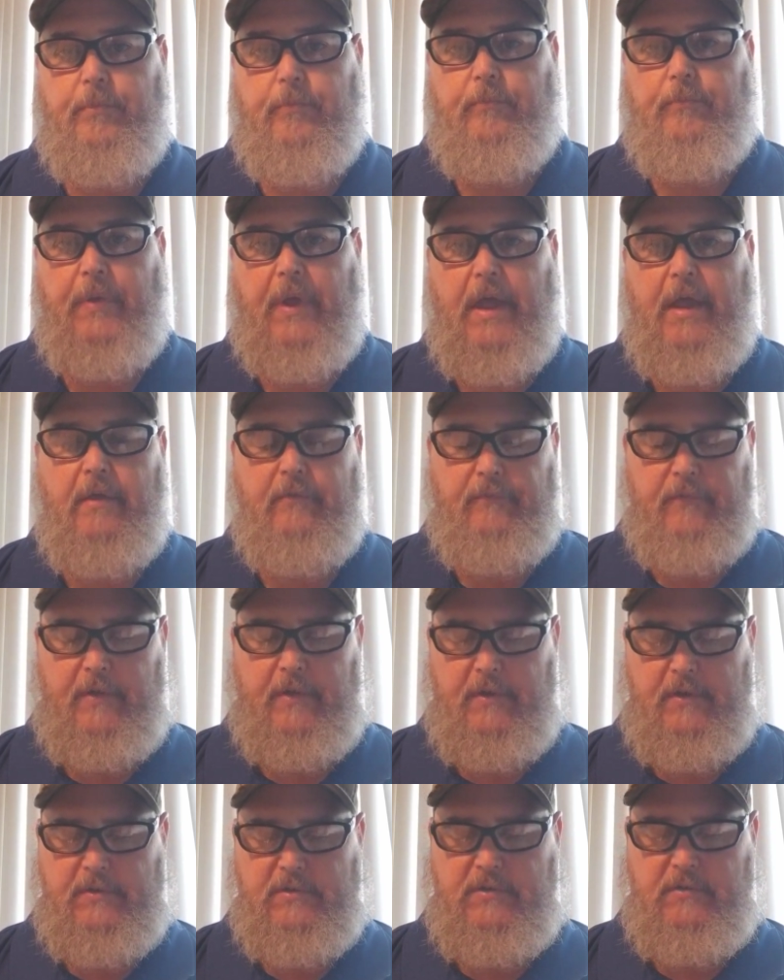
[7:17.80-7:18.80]

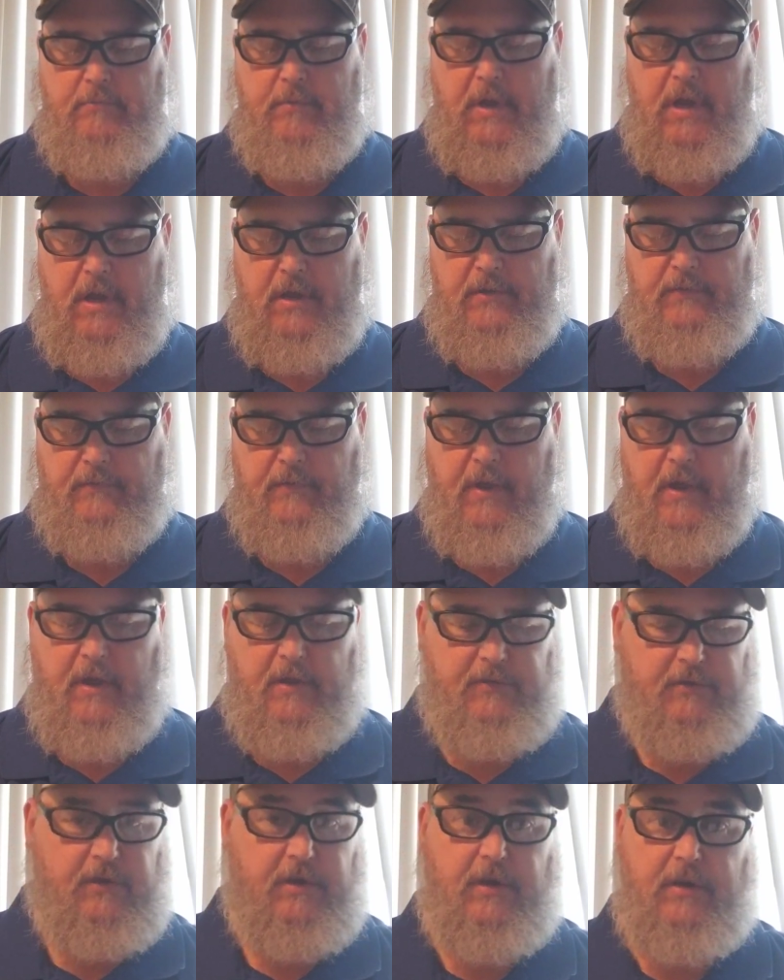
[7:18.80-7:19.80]
panfish, and bass
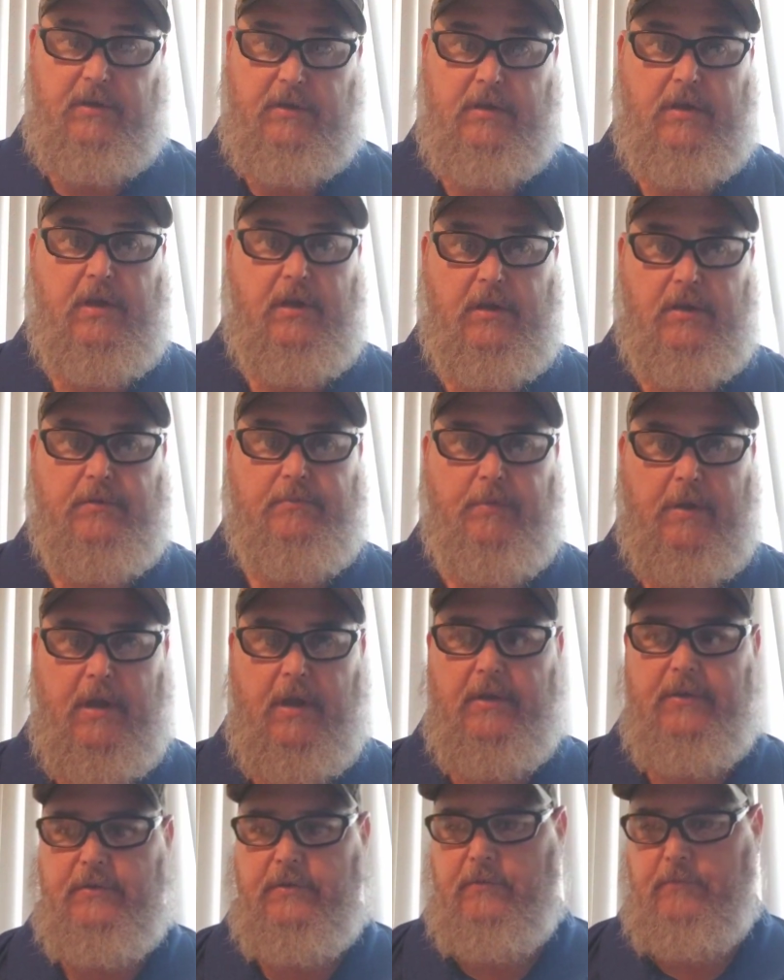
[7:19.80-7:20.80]
flies, and he did his
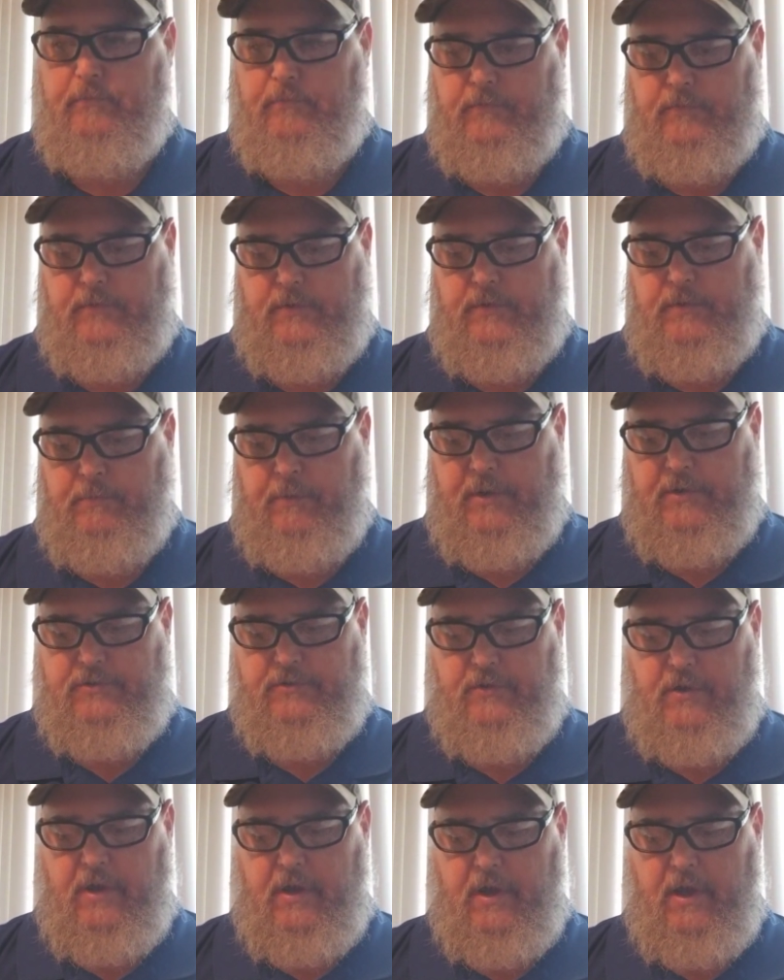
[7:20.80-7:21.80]
best to make
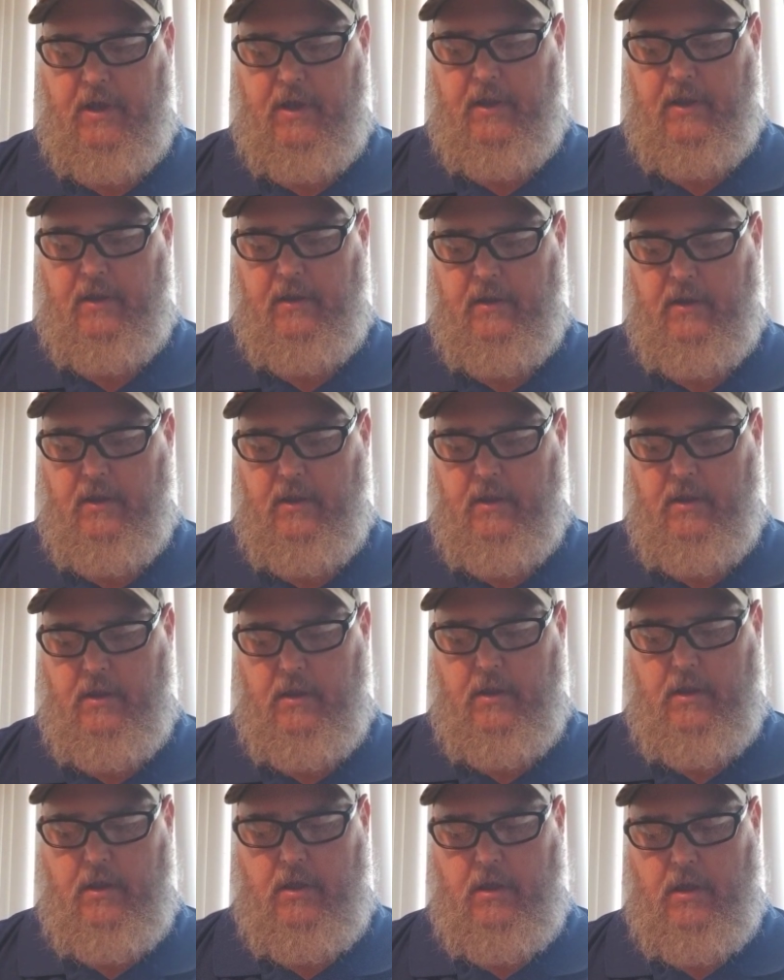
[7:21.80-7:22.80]
sure I got it.
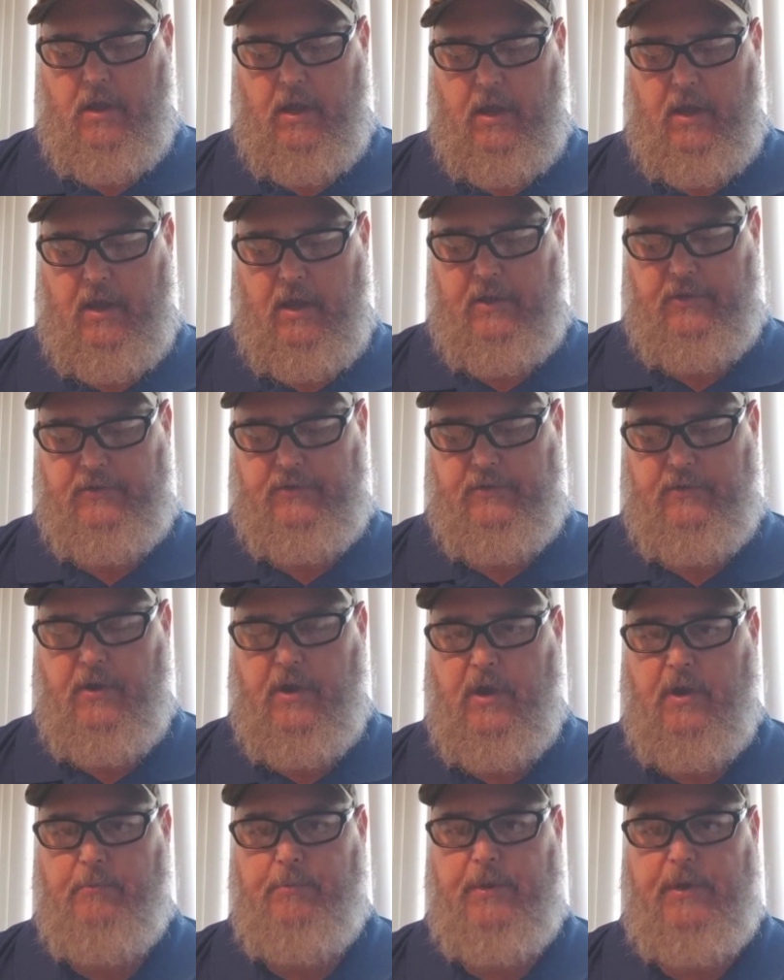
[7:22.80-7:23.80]
I got 2
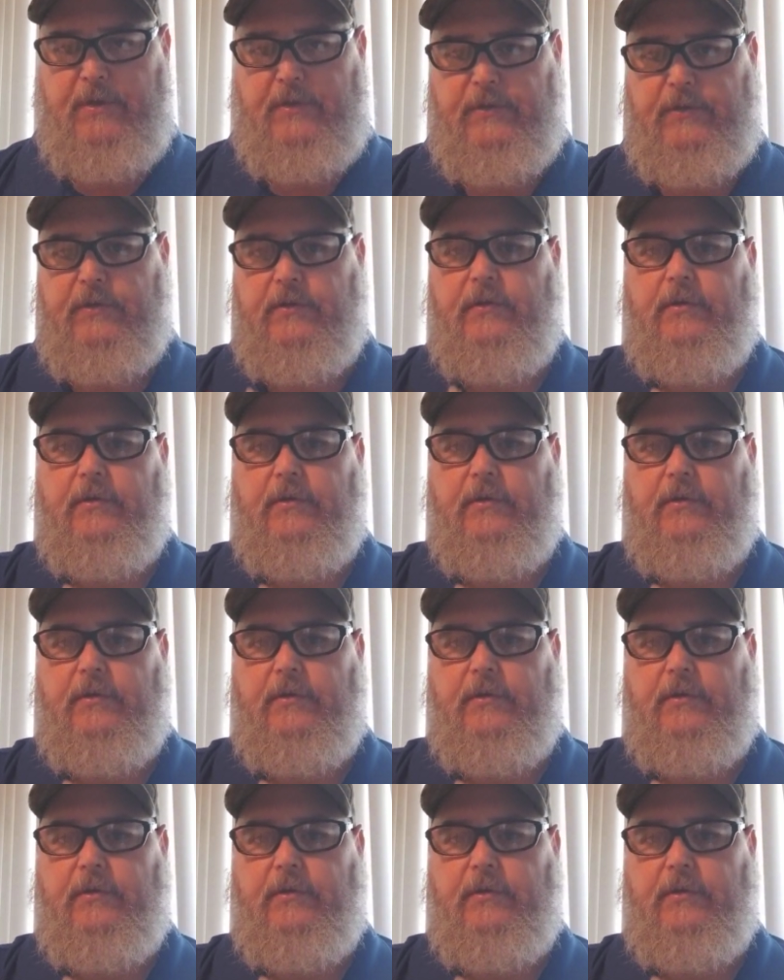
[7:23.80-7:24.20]
humpies.